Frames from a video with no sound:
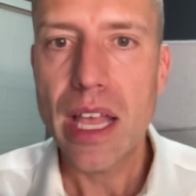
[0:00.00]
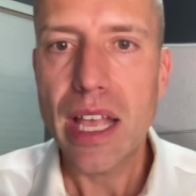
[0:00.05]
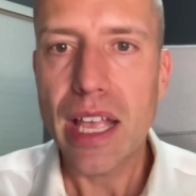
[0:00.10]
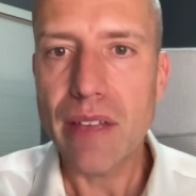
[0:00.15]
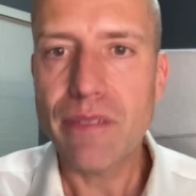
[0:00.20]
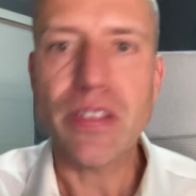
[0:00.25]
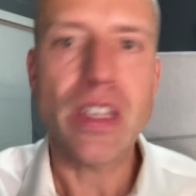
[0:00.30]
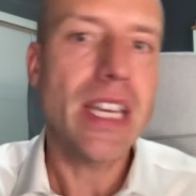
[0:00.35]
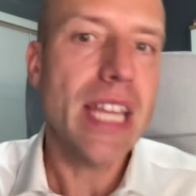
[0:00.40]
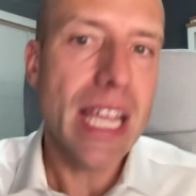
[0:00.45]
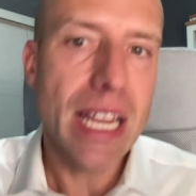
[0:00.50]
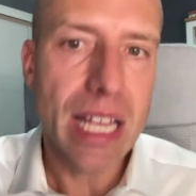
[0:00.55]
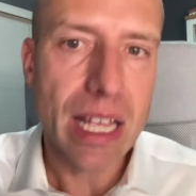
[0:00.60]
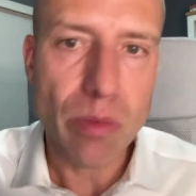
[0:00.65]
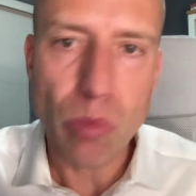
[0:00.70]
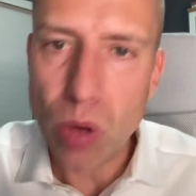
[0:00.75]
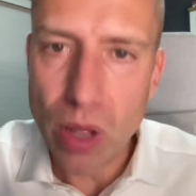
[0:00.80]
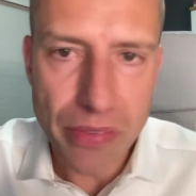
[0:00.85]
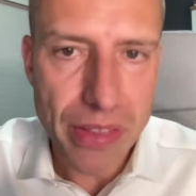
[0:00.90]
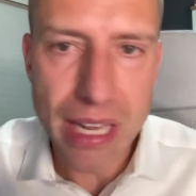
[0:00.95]
If you need
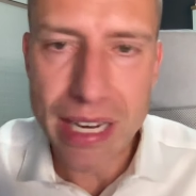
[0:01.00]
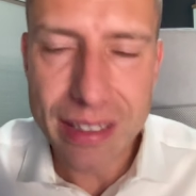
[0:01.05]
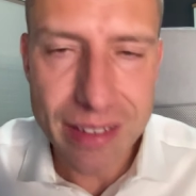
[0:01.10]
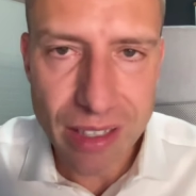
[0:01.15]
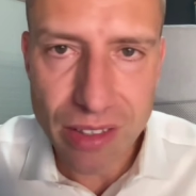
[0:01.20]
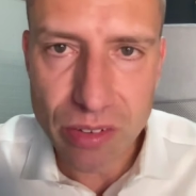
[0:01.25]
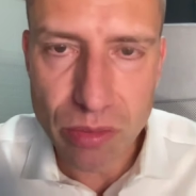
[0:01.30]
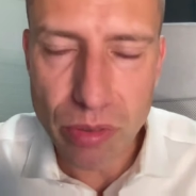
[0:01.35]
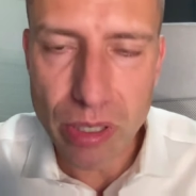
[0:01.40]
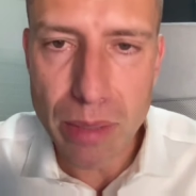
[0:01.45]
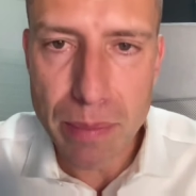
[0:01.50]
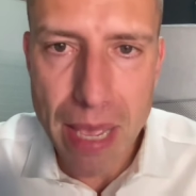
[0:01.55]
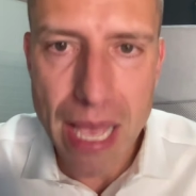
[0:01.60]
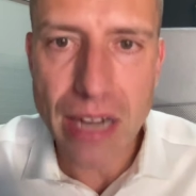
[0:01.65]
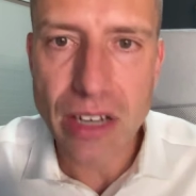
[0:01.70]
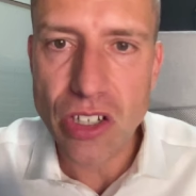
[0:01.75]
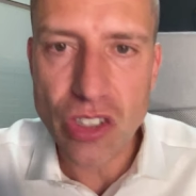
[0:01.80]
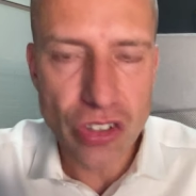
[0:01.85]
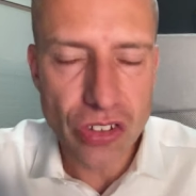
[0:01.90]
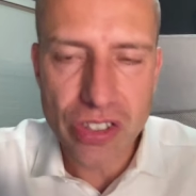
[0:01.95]
it, well, then it doesn't really
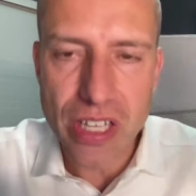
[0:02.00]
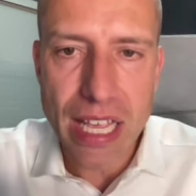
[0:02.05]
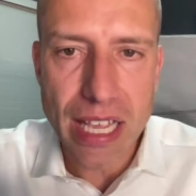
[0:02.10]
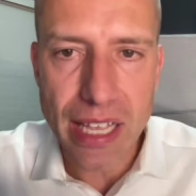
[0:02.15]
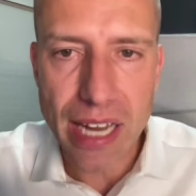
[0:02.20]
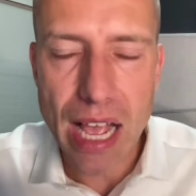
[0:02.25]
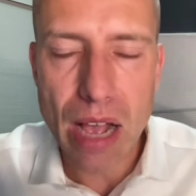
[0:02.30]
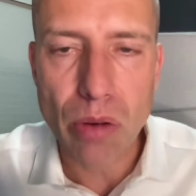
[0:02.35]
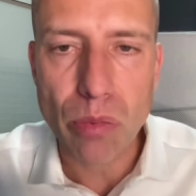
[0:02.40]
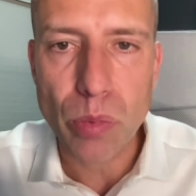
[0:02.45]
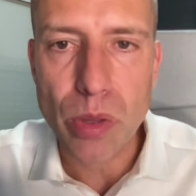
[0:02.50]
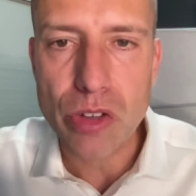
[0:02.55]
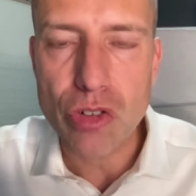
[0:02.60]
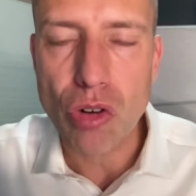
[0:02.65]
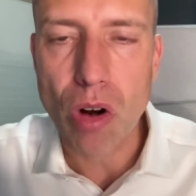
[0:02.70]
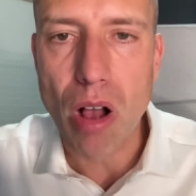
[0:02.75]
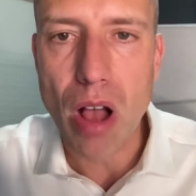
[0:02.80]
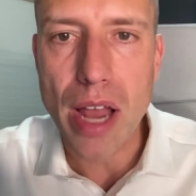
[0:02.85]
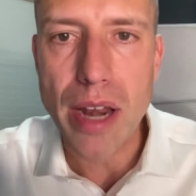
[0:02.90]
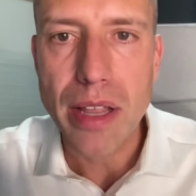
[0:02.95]
matter. You just take it out and
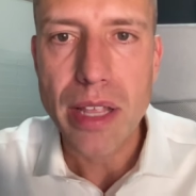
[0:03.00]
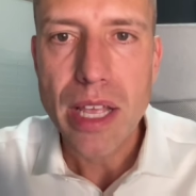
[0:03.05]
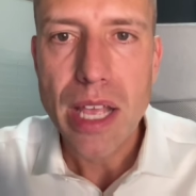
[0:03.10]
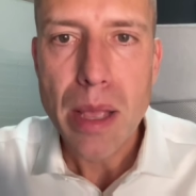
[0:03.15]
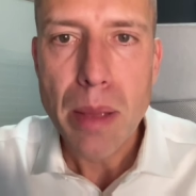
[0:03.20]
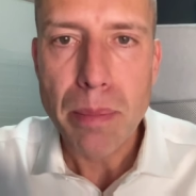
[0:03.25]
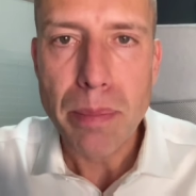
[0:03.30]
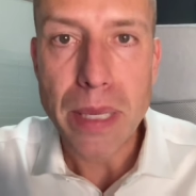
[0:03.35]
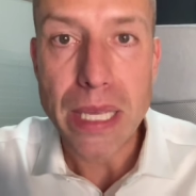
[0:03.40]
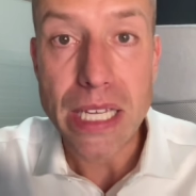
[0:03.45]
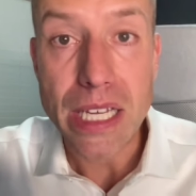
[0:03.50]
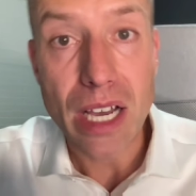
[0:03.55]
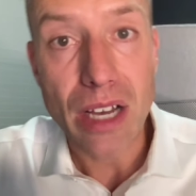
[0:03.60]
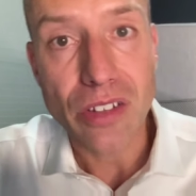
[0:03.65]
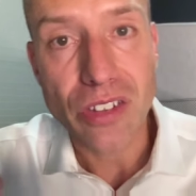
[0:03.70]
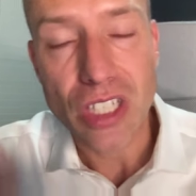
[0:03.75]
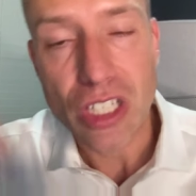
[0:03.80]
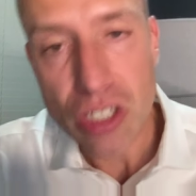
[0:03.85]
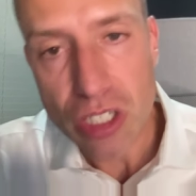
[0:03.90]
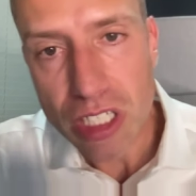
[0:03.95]
withdraw it
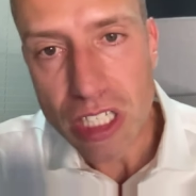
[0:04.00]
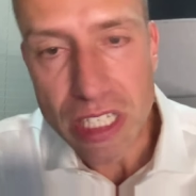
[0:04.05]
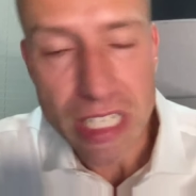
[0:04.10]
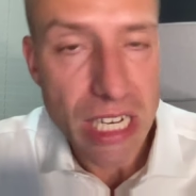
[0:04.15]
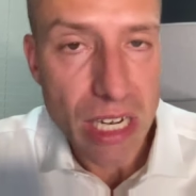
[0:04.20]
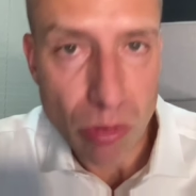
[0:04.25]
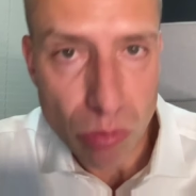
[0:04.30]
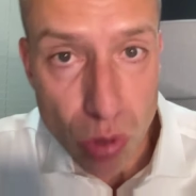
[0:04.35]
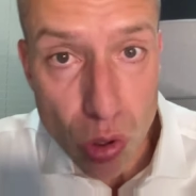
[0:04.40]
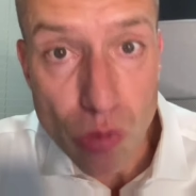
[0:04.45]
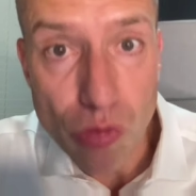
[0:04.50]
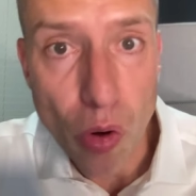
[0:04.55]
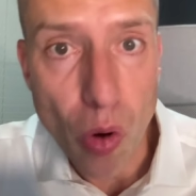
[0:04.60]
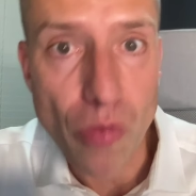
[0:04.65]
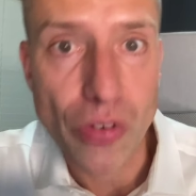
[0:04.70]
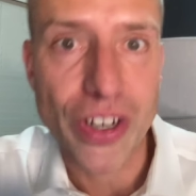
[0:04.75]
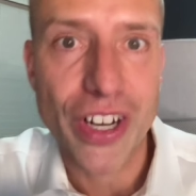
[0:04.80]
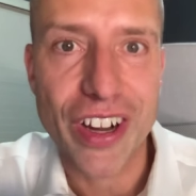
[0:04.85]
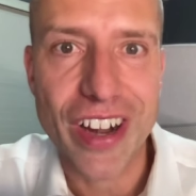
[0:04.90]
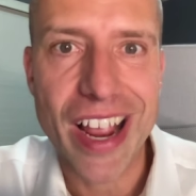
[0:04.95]
because you need a roof
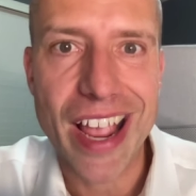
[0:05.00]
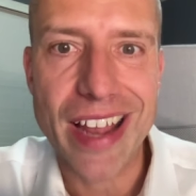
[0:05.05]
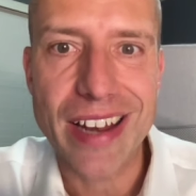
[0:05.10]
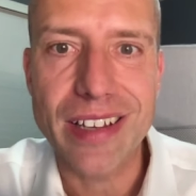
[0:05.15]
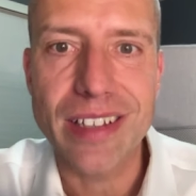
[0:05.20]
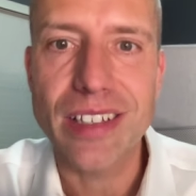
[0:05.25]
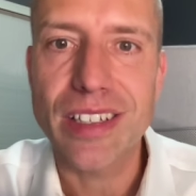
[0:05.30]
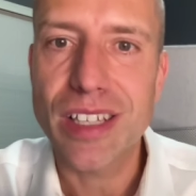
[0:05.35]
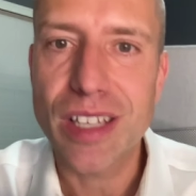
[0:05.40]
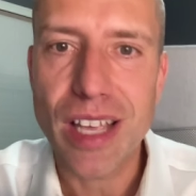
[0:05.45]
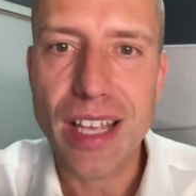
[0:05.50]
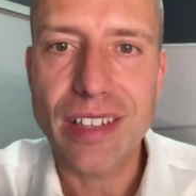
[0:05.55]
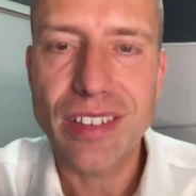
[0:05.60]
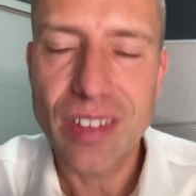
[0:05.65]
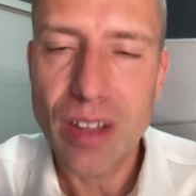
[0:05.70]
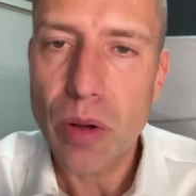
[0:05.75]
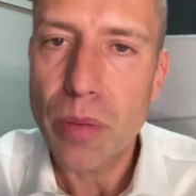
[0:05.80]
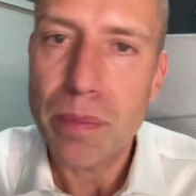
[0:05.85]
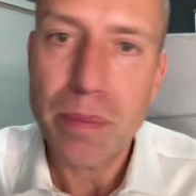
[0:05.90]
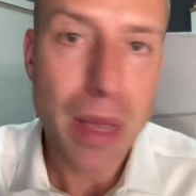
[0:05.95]
over your head, and
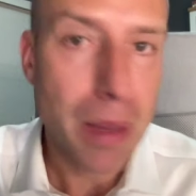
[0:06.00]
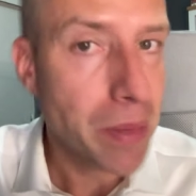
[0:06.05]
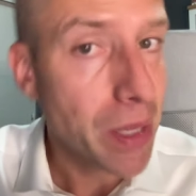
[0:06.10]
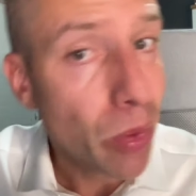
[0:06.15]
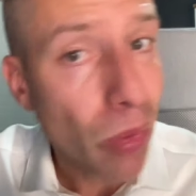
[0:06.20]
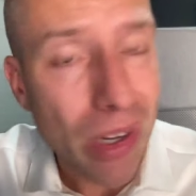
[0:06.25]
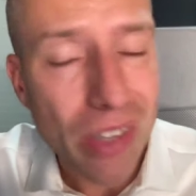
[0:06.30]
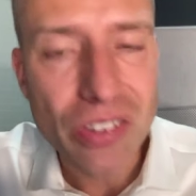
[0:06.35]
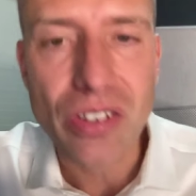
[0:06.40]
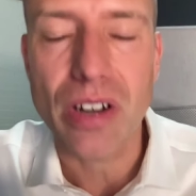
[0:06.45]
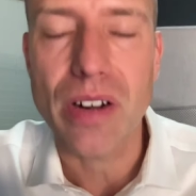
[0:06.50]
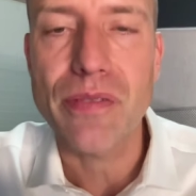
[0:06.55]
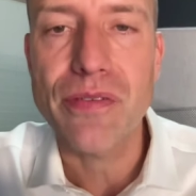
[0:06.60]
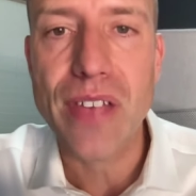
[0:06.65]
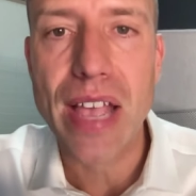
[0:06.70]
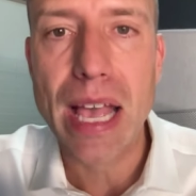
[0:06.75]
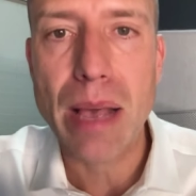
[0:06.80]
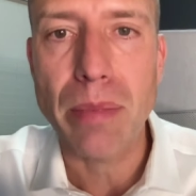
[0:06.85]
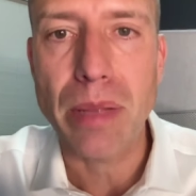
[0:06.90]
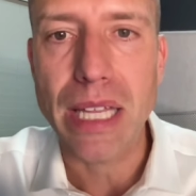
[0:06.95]
maybe you want to start a
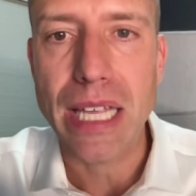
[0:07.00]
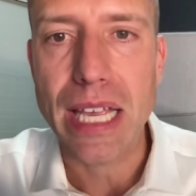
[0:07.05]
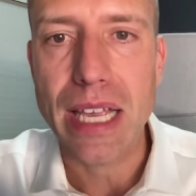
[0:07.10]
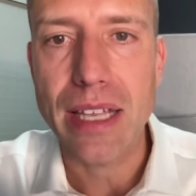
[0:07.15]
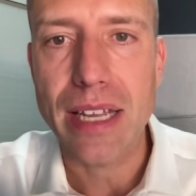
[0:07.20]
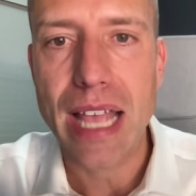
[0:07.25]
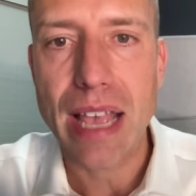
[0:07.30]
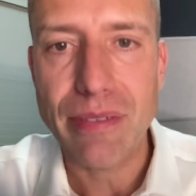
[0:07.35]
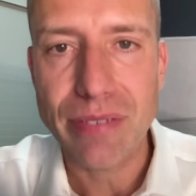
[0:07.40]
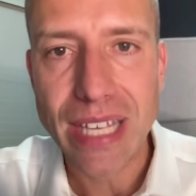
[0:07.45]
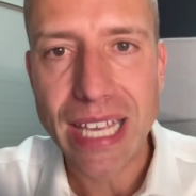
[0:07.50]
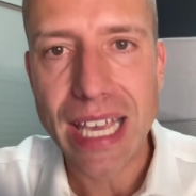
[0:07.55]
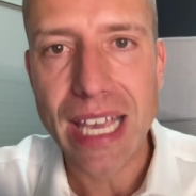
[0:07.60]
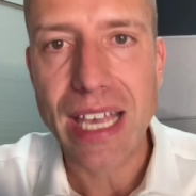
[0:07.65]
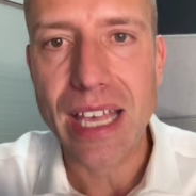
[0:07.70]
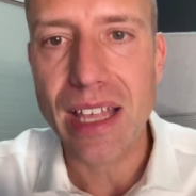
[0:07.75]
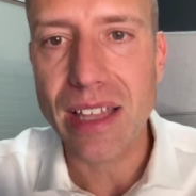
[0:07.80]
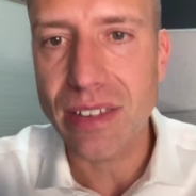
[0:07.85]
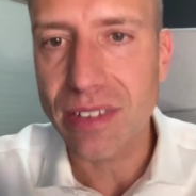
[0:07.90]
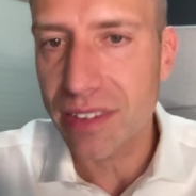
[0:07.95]
family and have
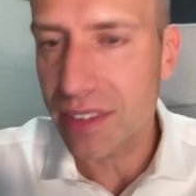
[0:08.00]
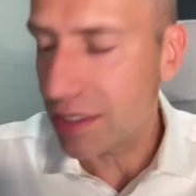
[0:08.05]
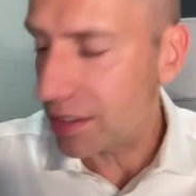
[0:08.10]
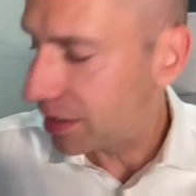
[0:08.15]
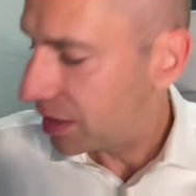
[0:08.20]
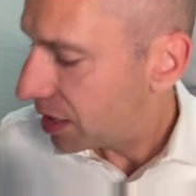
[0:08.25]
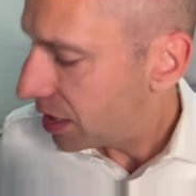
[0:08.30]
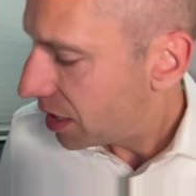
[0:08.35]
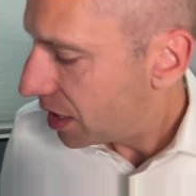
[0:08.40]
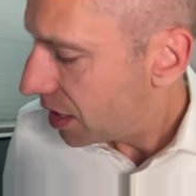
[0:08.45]
kids, and